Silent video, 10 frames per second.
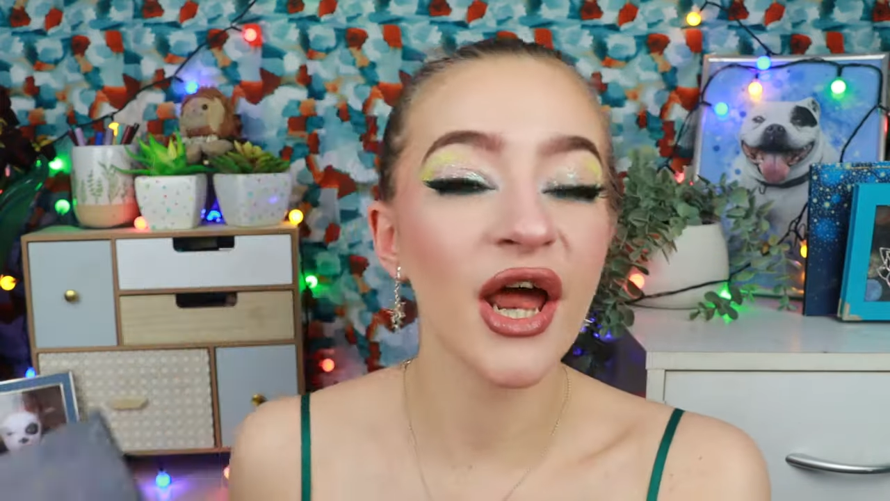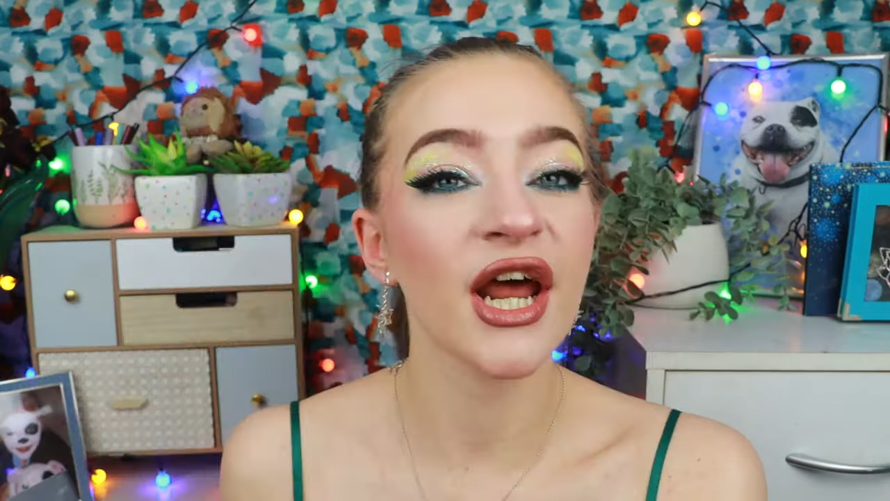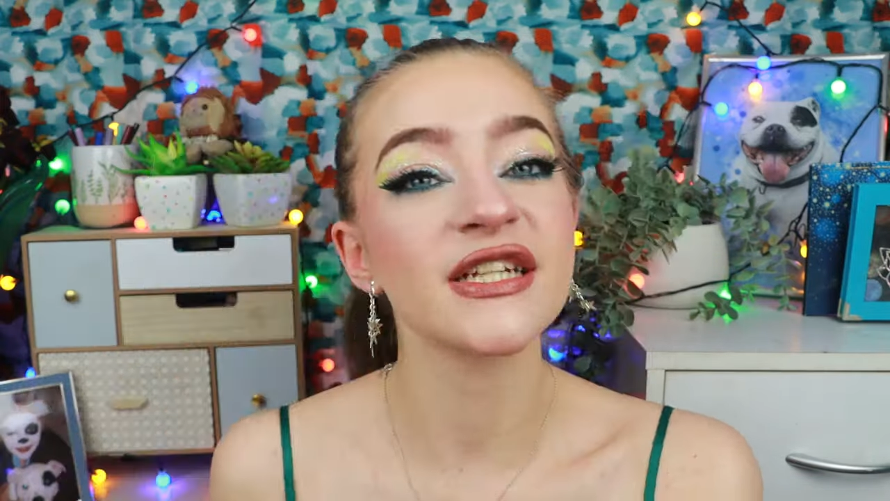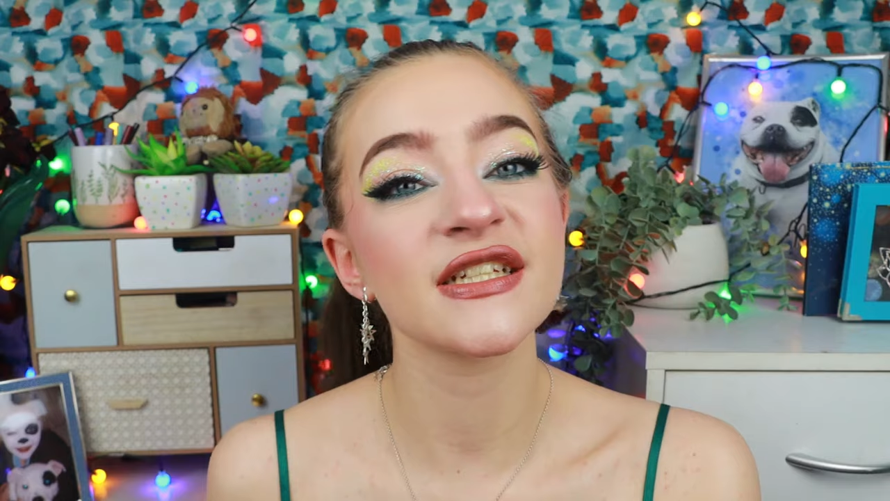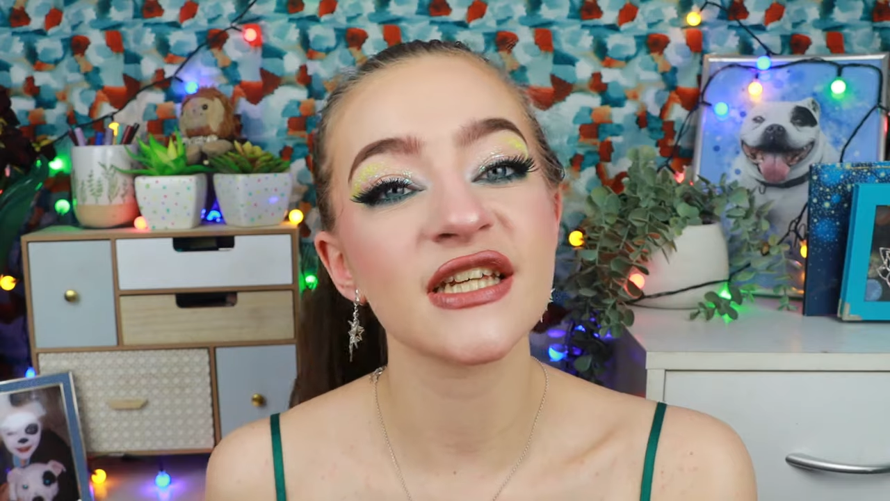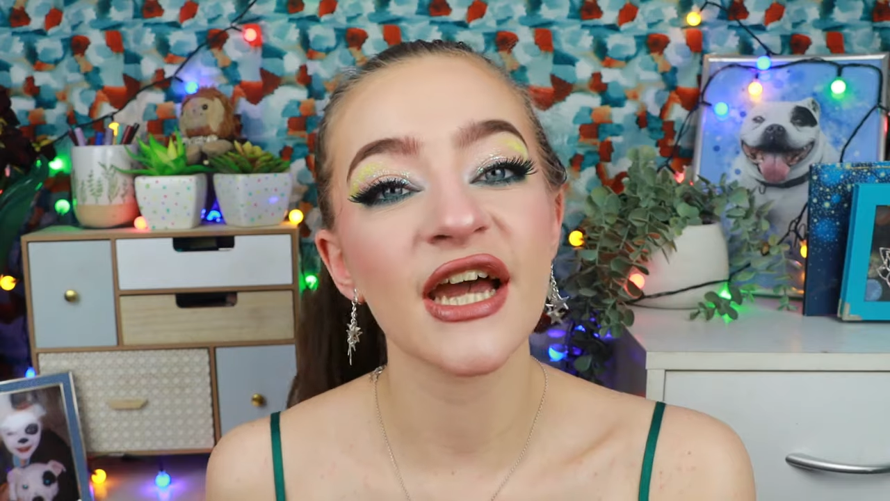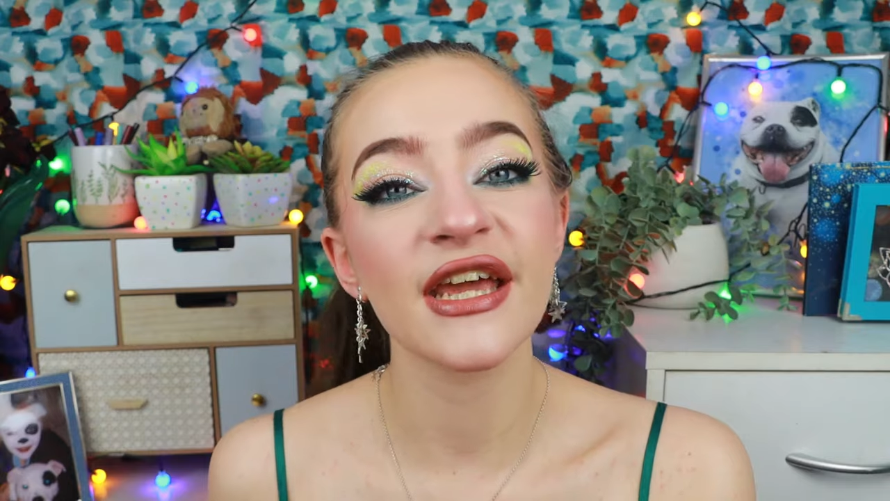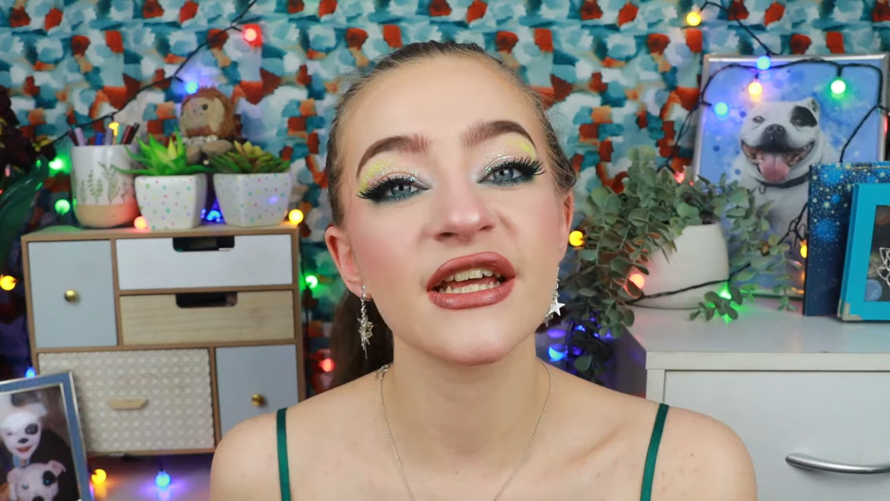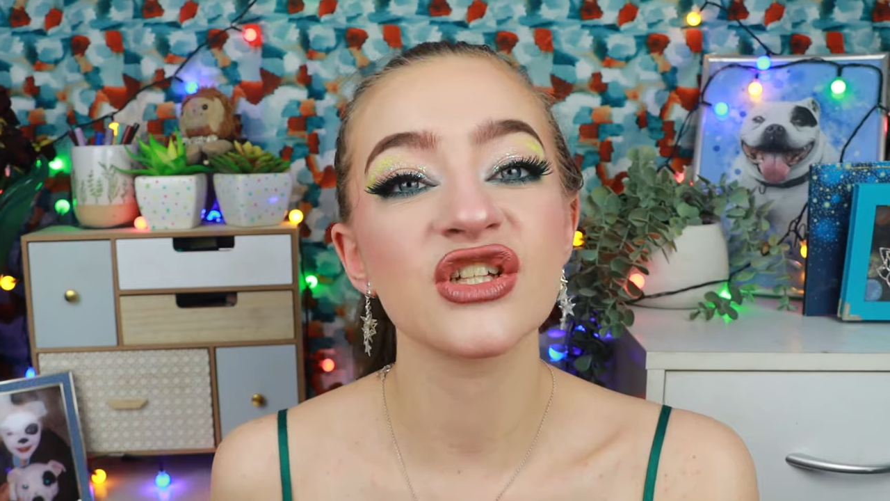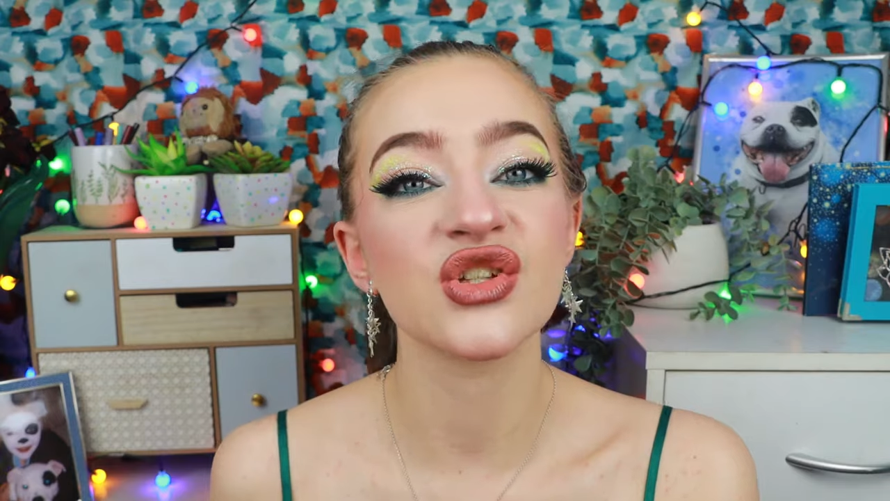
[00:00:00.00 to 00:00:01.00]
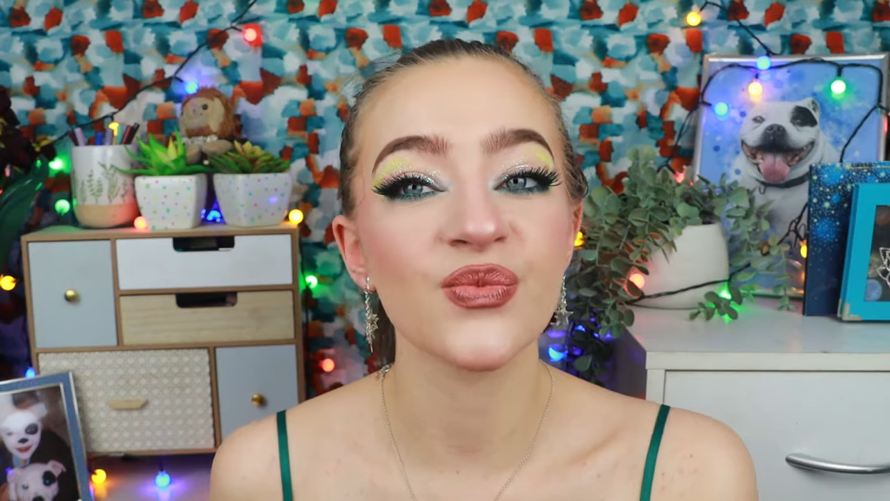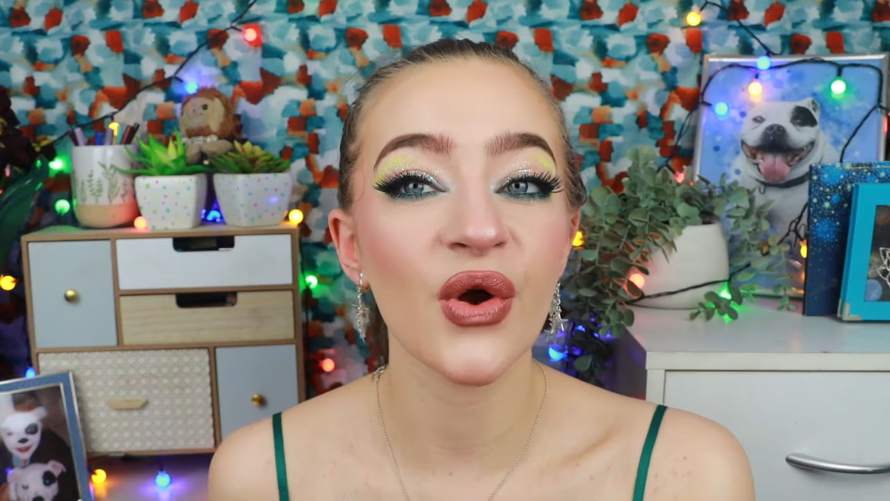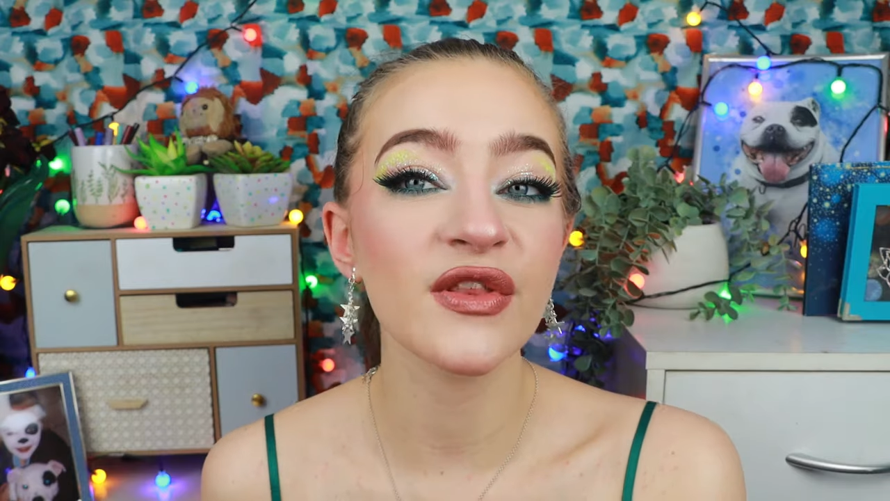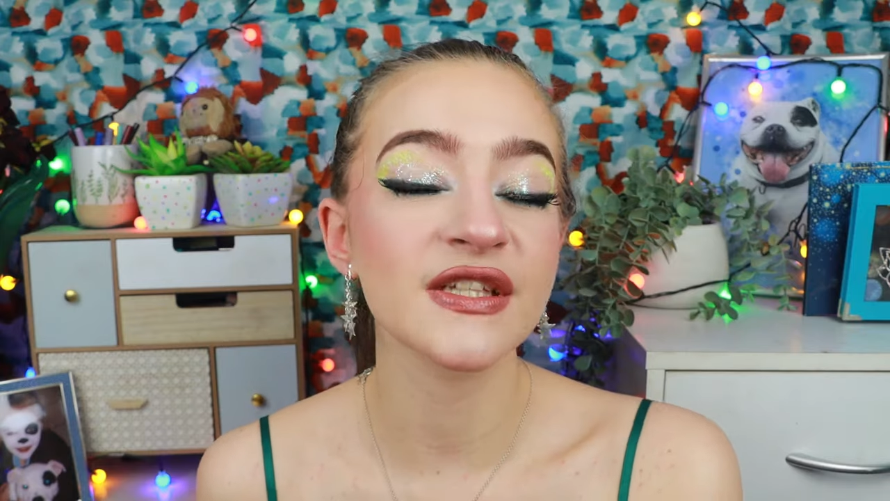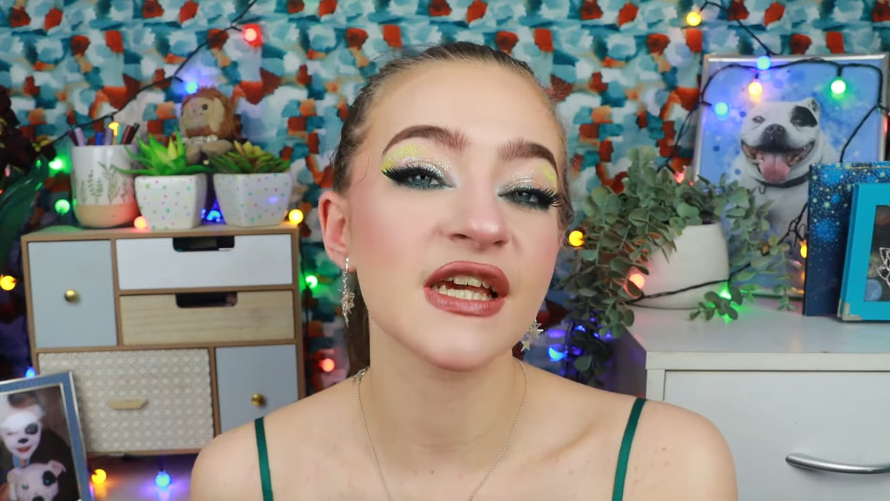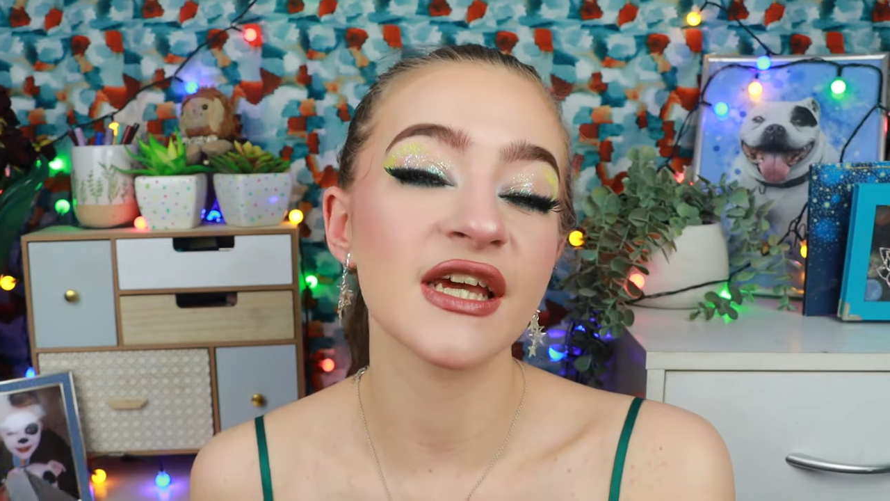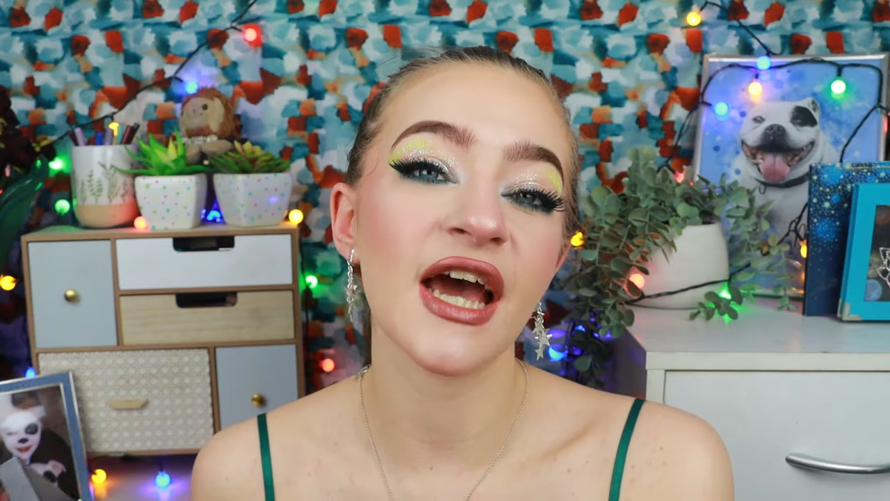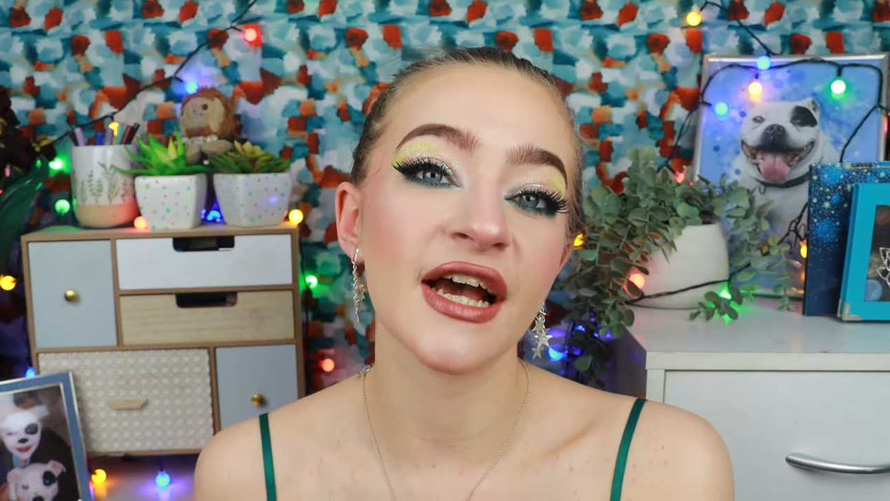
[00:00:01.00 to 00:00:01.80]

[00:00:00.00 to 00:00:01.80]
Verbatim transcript: and I decided to roll this in